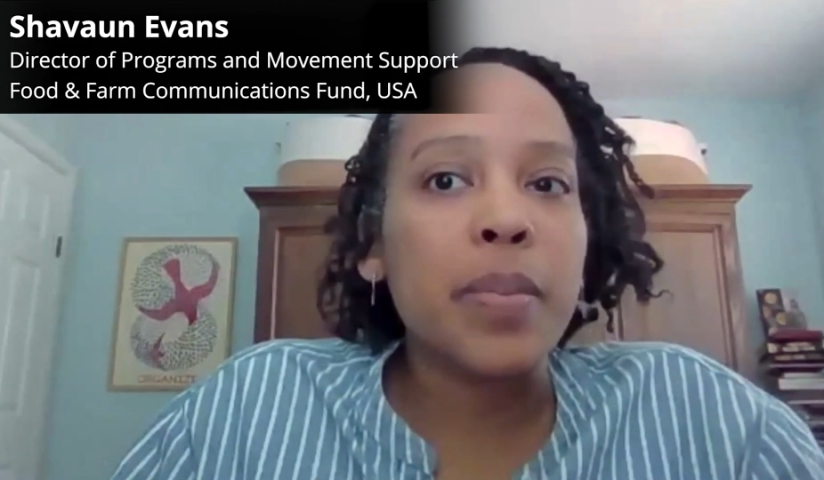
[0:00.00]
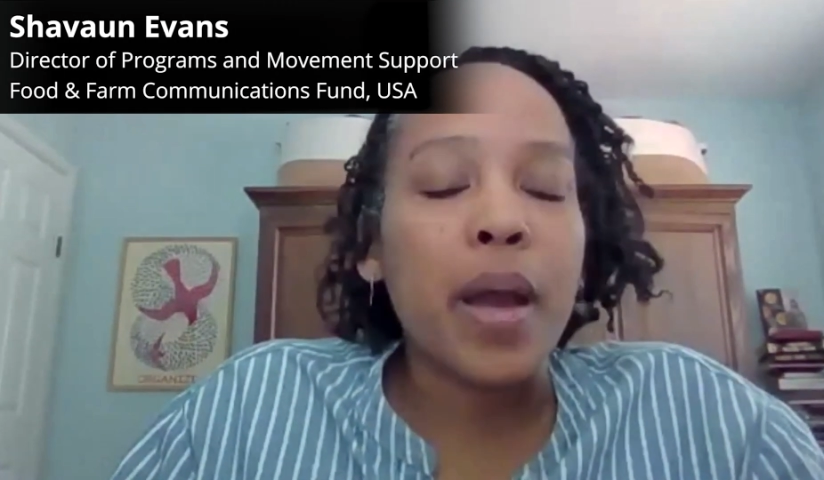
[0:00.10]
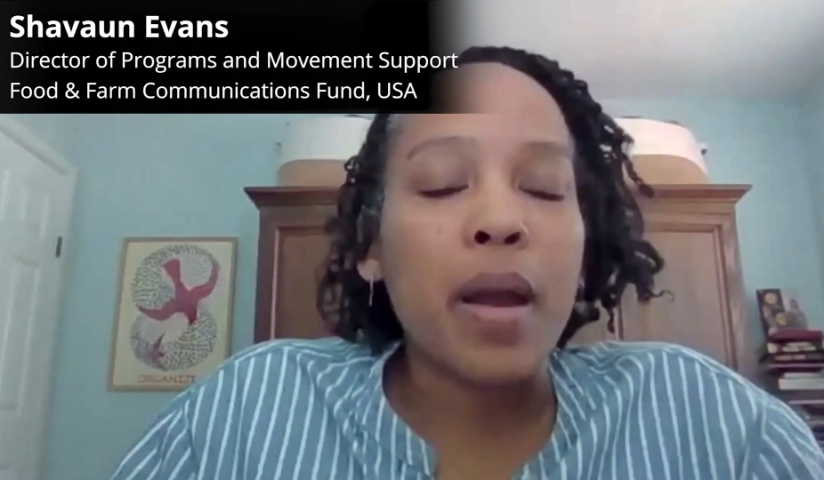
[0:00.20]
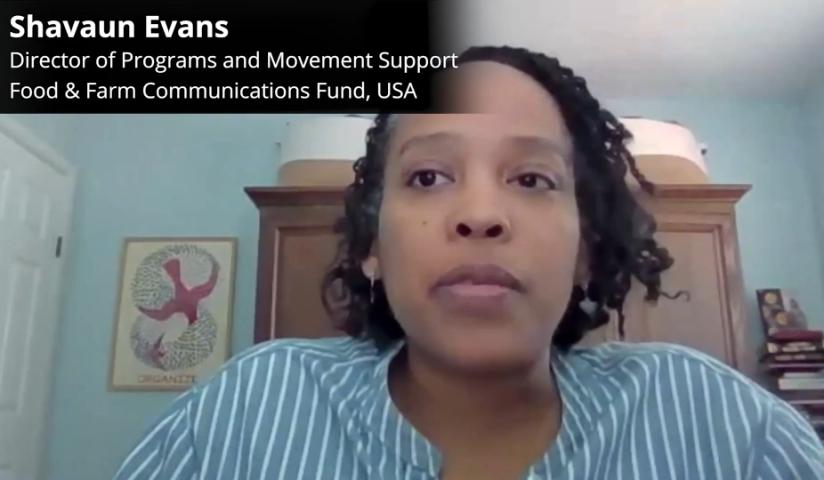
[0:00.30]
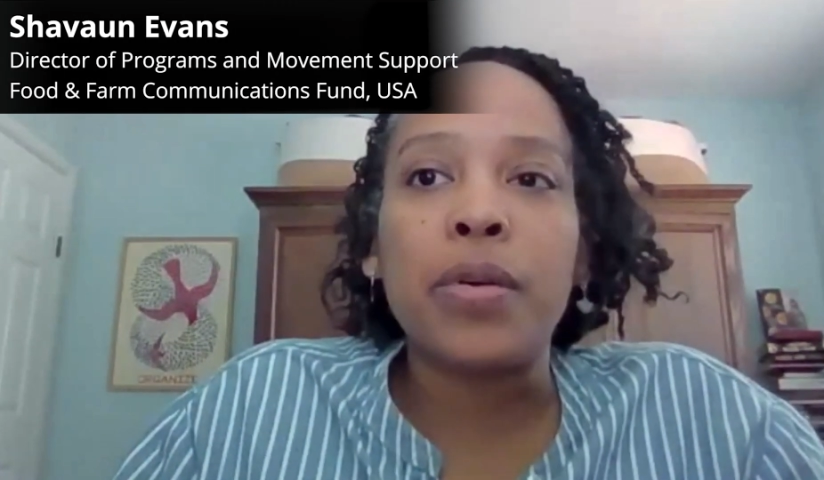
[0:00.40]

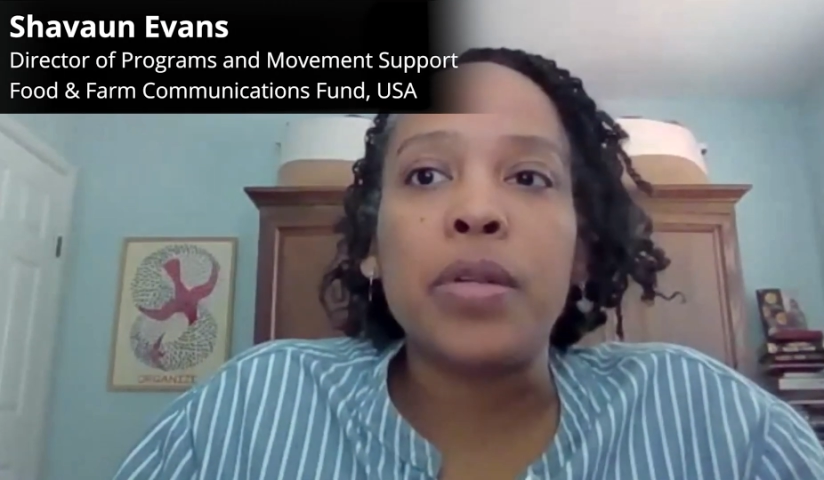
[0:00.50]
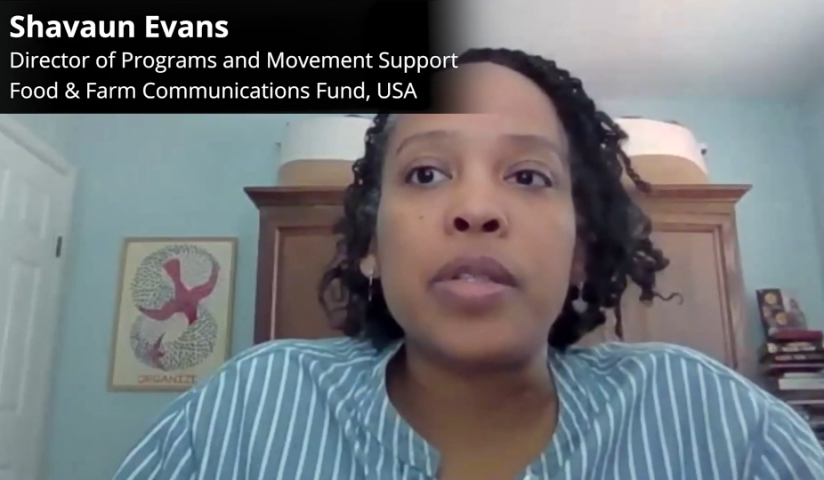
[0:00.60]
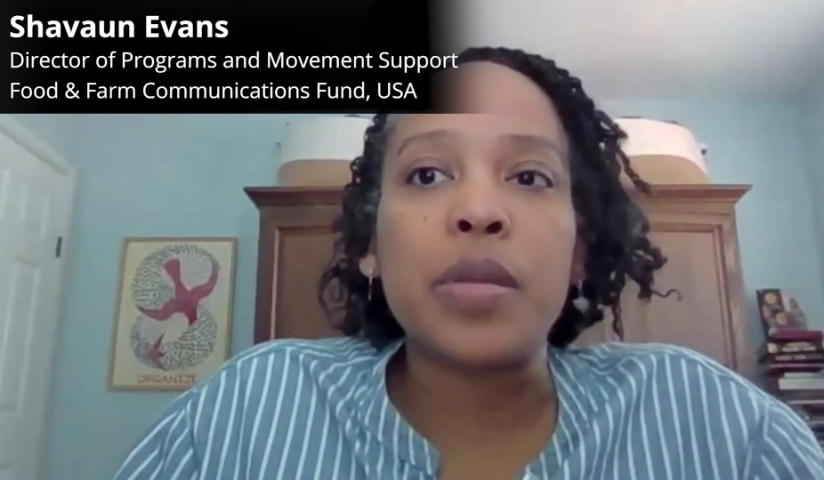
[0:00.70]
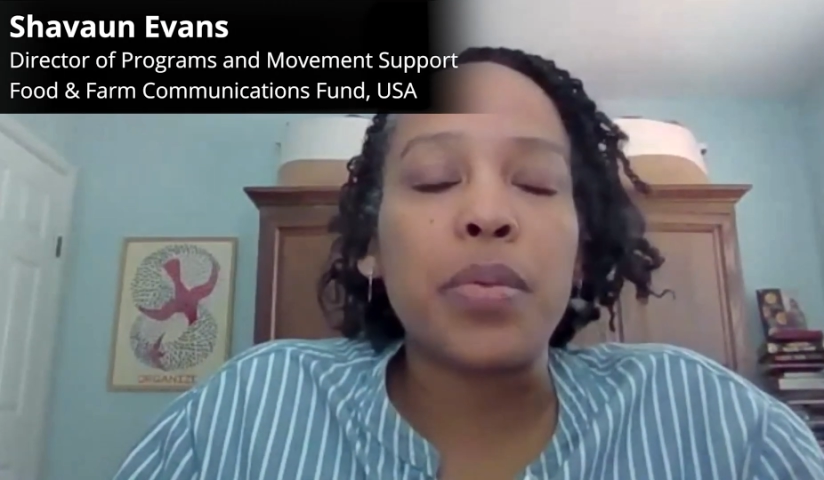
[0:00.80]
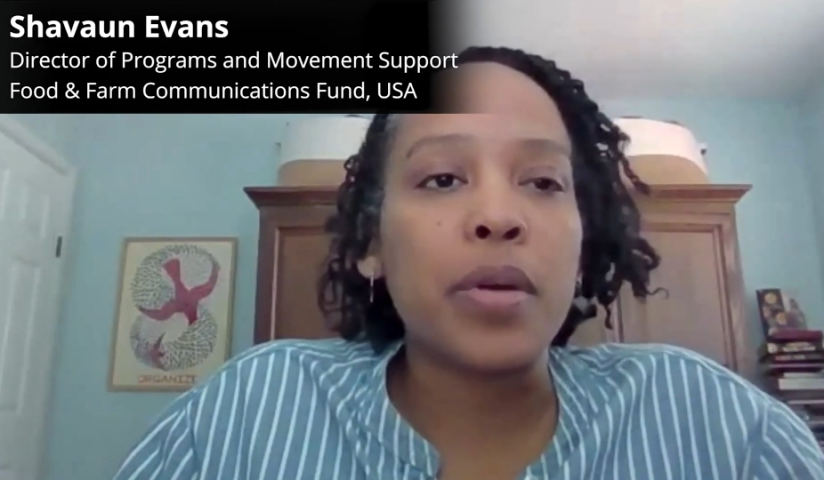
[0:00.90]

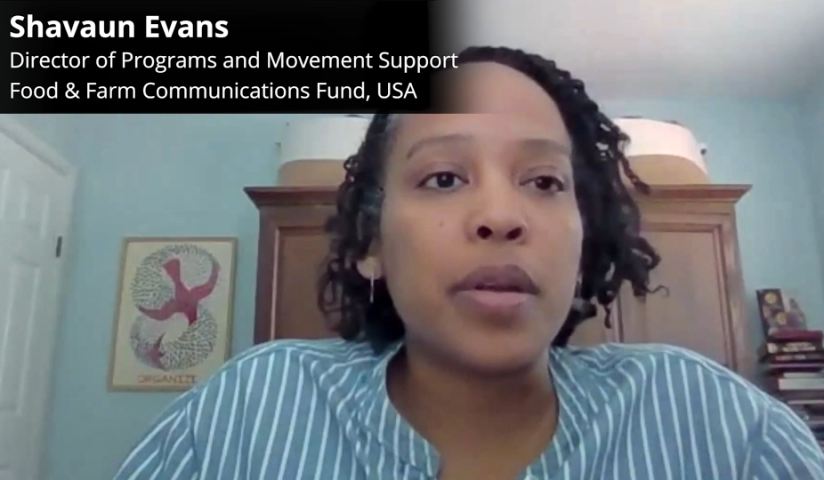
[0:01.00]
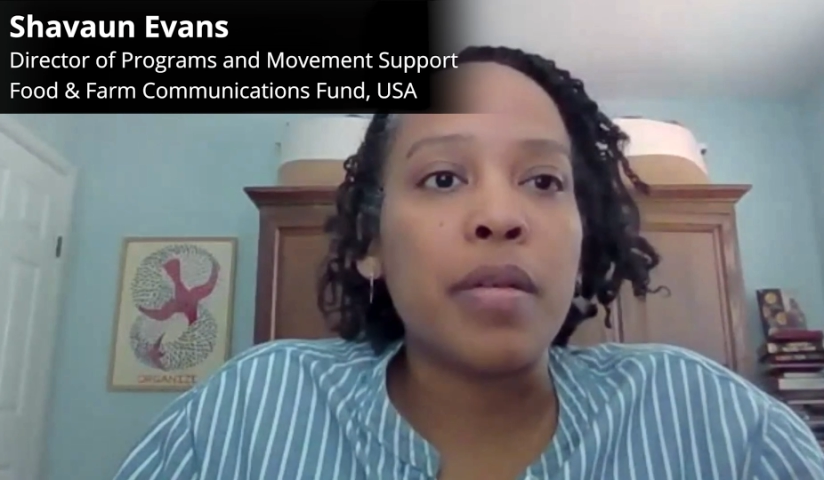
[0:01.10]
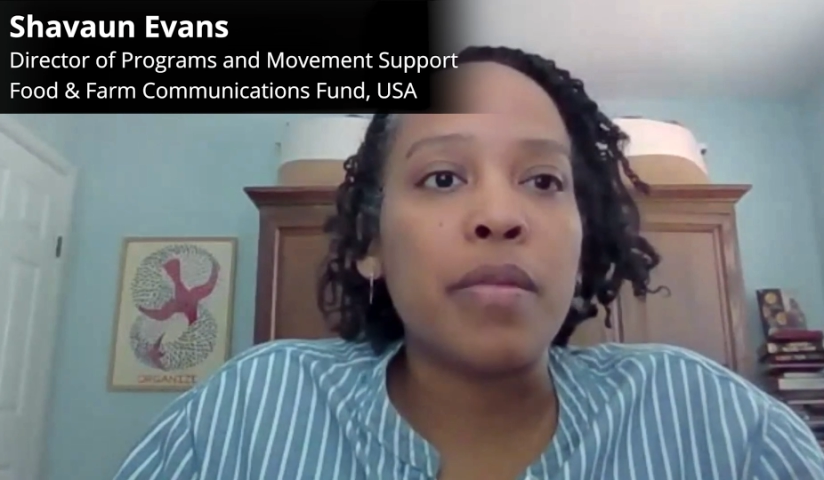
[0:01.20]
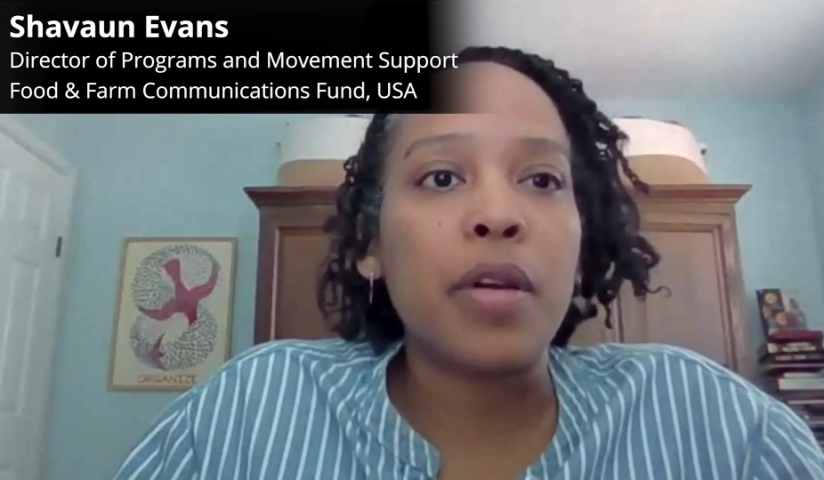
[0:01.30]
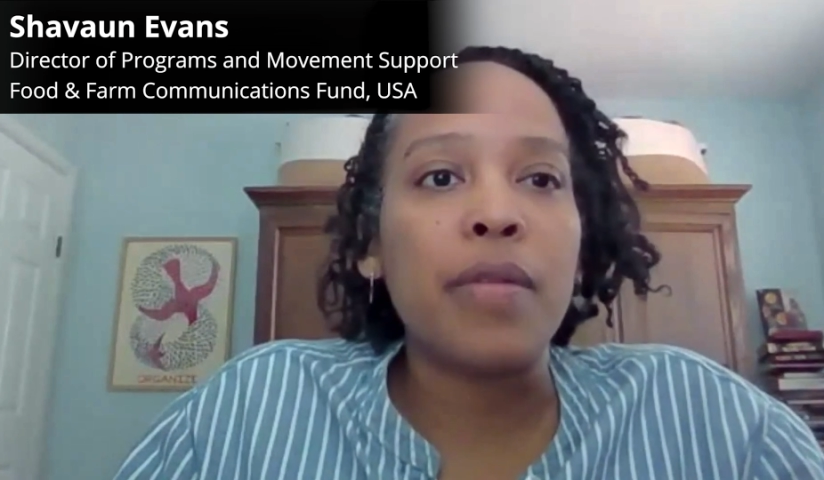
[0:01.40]
powerful and supportive